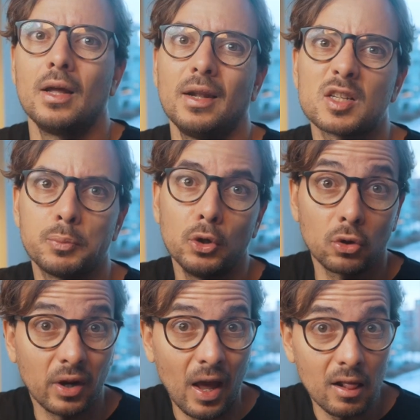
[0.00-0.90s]
Last
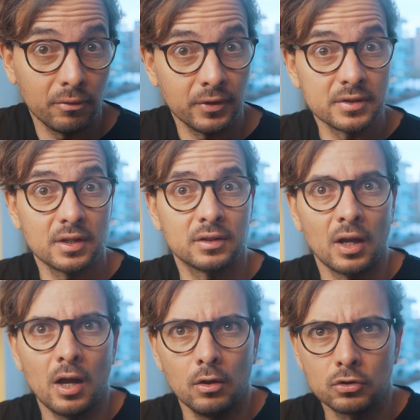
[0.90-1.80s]
point on health is that
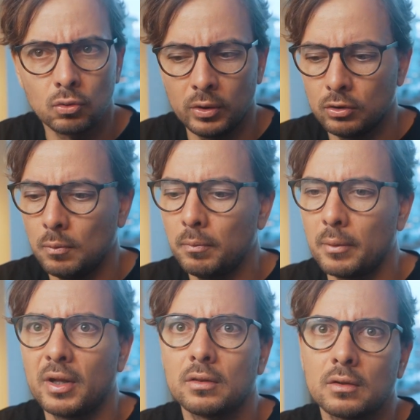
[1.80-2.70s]
I also want to
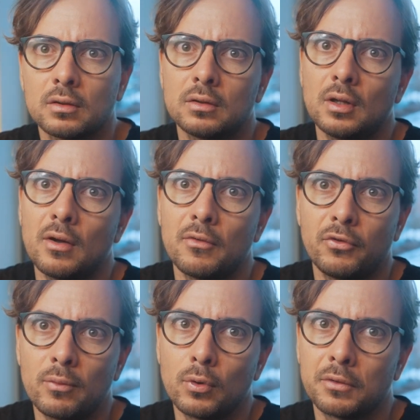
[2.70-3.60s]
implement the
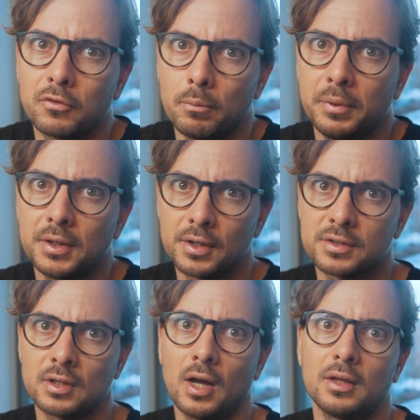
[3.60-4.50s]
framework from Peter
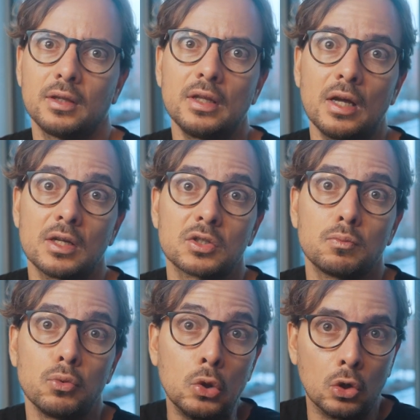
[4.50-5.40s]
Attia's
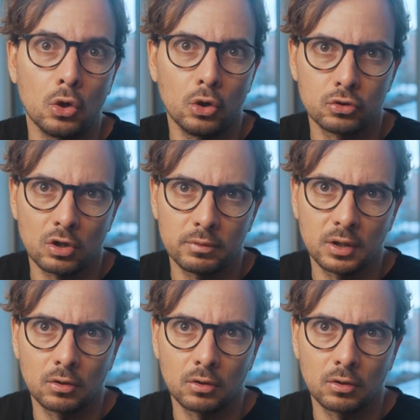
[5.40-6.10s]
book on longevity